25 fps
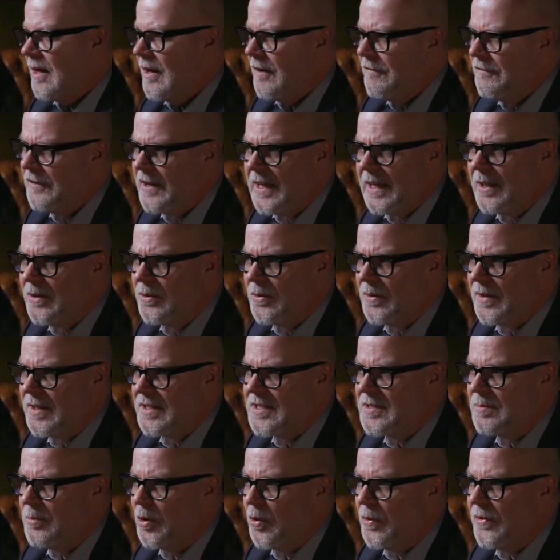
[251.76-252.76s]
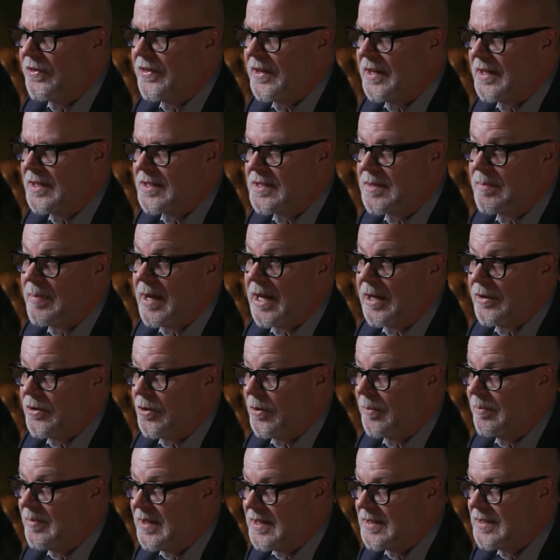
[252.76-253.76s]
Forget all the small things about
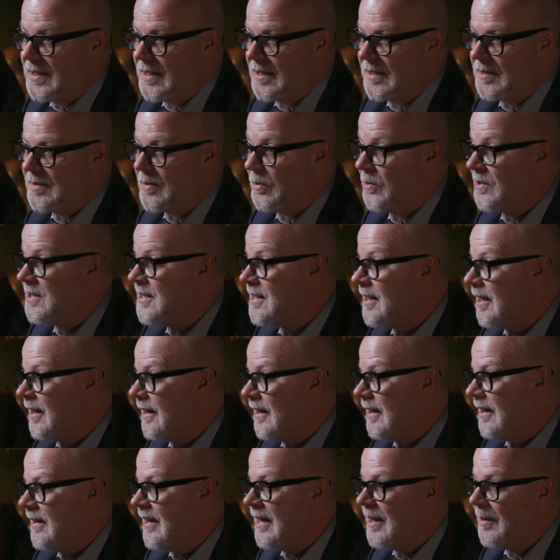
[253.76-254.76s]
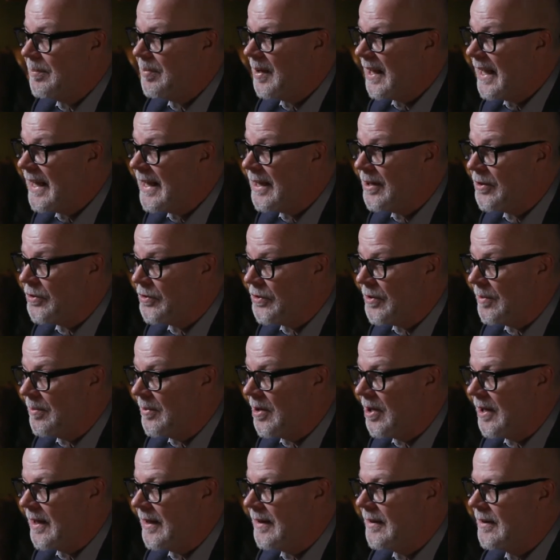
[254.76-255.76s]
your business or study that are playing on your
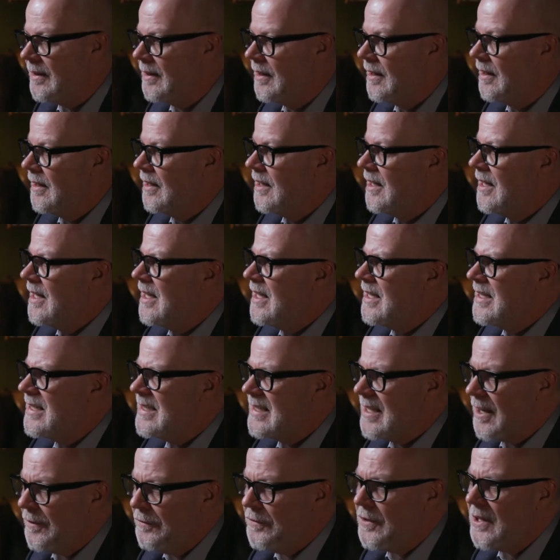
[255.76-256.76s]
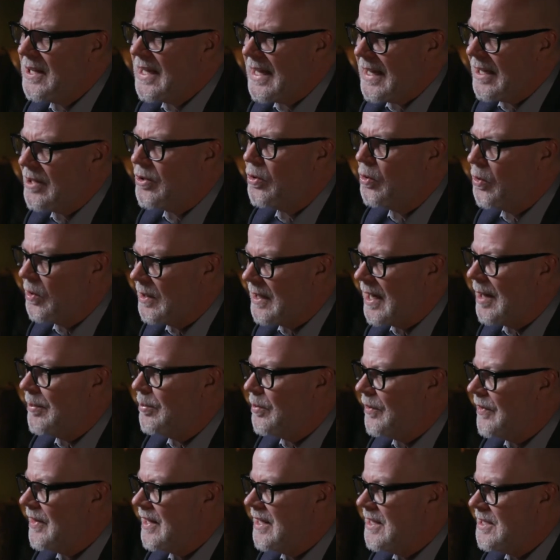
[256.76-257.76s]
mind, stuff you get caught up
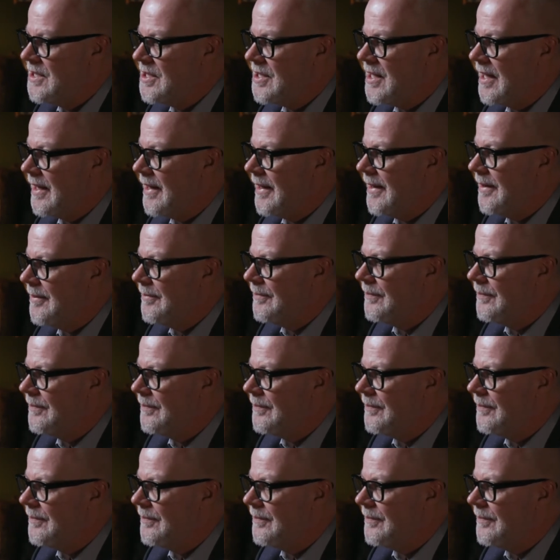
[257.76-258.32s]
with each day.